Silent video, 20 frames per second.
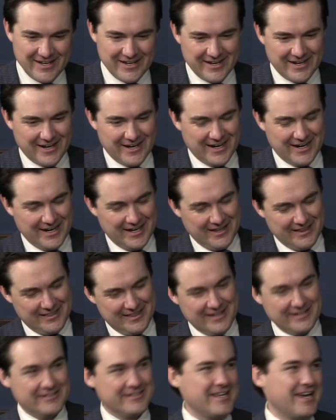uh,
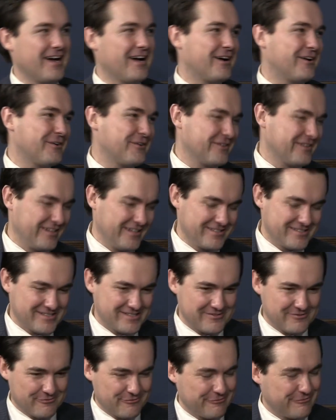then down, it's
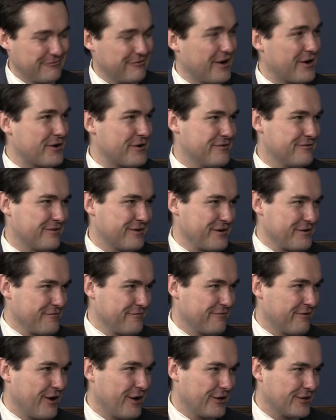very, very
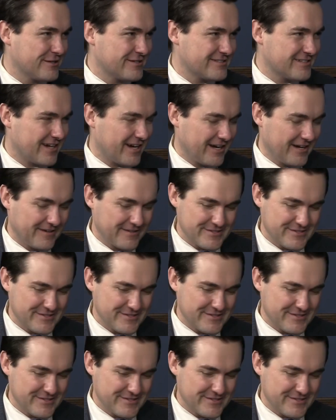volatile. Yeah.